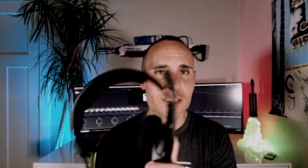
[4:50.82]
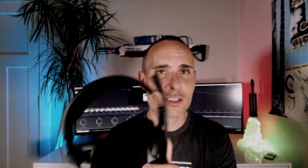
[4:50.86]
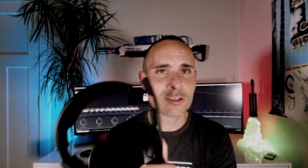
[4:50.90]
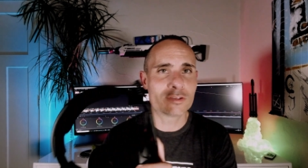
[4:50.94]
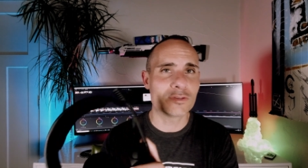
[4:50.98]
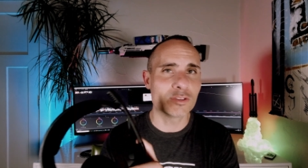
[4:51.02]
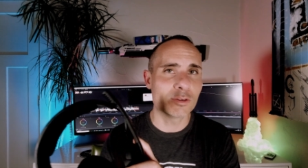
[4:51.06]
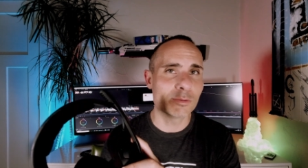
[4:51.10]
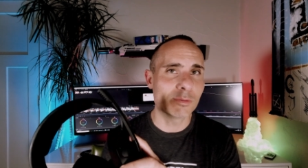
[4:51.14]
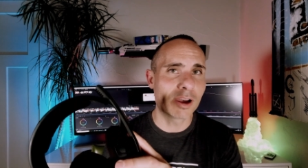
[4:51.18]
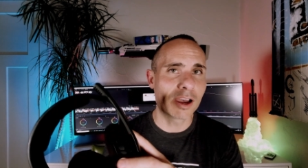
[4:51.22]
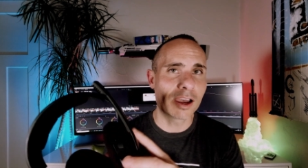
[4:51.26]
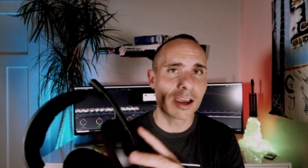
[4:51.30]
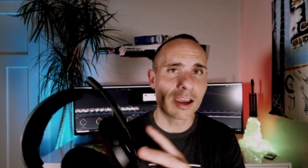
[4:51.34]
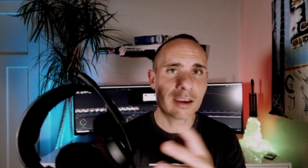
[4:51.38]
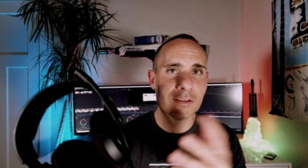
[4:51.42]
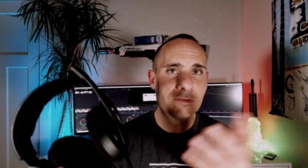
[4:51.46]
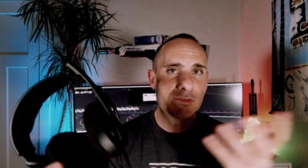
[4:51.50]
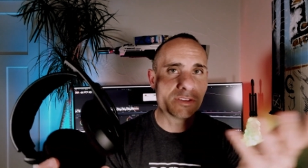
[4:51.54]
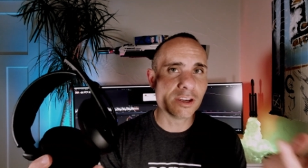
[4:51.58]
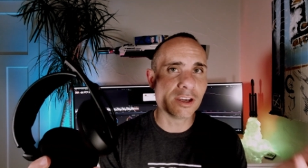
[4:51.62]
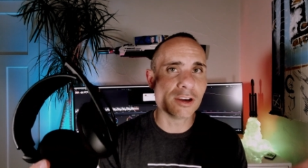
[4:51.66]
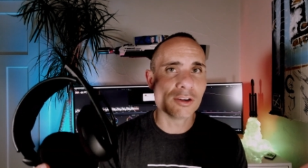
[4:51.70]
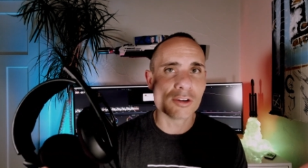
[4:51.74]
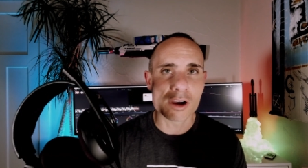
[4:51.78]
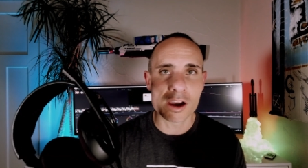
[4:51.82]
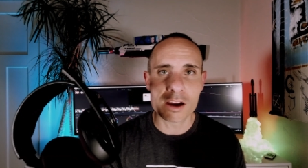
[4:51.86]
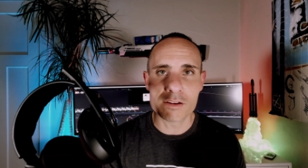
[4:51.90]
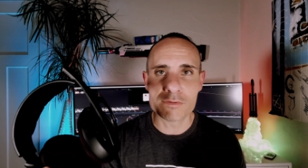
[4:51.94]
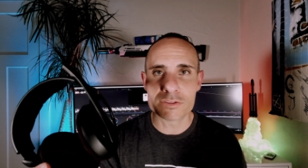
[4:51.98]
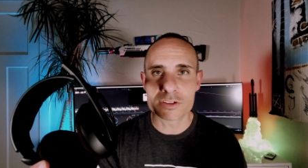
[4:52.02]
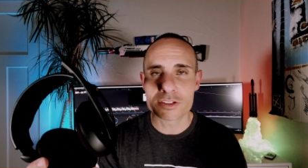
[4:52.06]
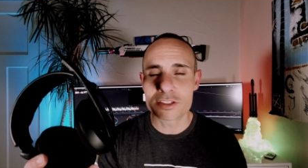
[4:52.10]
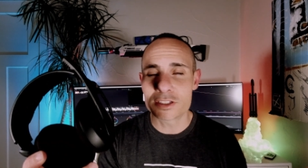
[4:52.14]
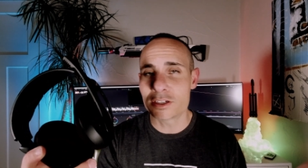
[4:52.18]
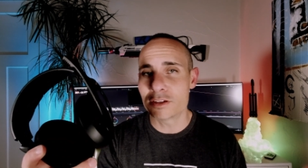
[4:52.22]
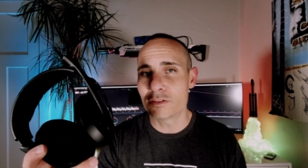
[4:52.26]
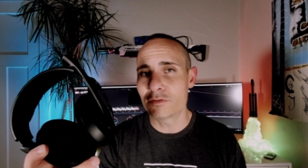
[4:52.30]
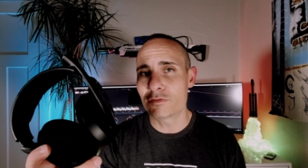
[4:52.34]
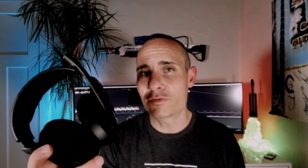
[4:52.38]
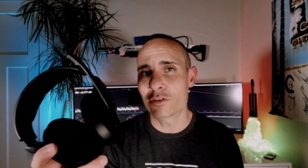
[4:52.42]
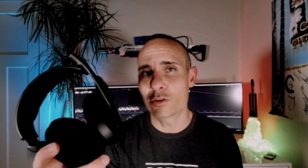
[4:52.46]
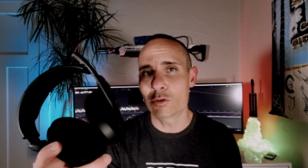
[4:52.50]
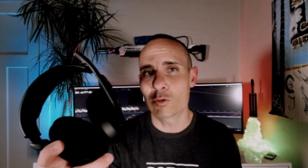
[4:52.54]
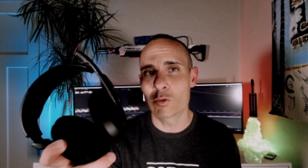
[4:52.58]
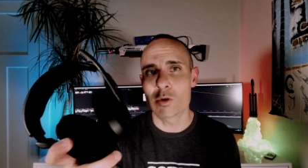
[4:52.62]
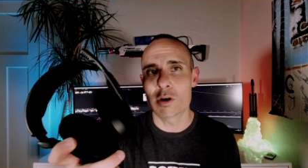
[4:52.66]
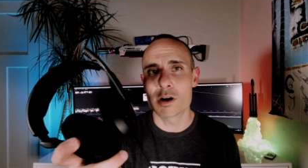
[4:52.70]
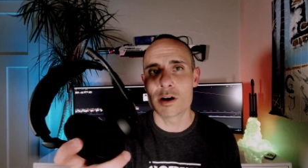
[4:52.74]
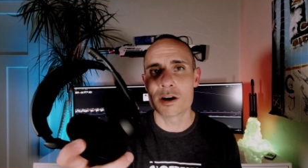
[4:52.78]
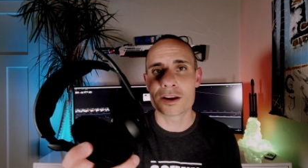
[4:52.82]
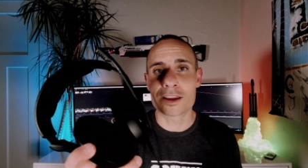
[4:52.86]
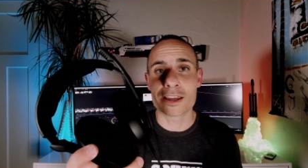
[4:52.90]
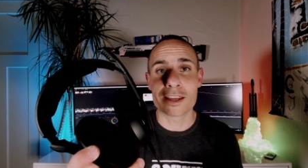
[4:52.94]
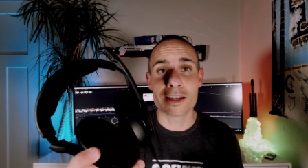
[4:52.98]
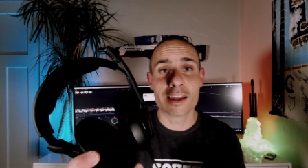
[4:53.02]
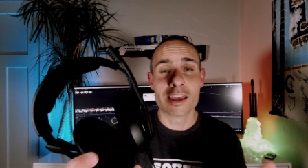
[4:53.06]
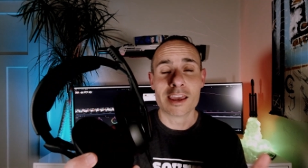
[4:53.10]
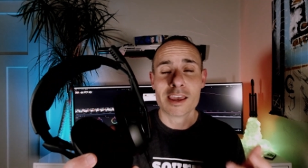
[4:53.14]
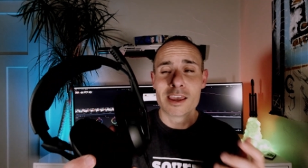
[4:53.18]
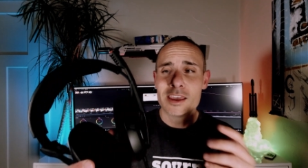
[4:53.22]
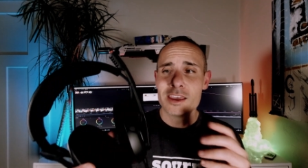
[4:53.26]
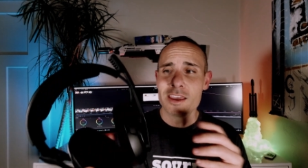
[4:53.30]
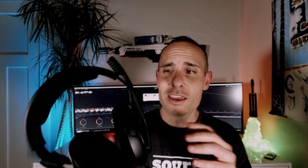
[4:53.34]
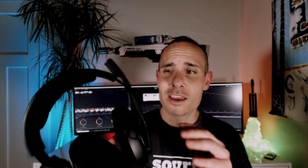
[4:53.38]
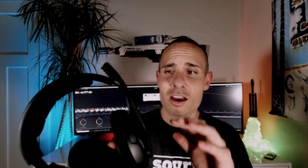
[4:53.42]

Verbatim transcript: these for my video conferencing for work and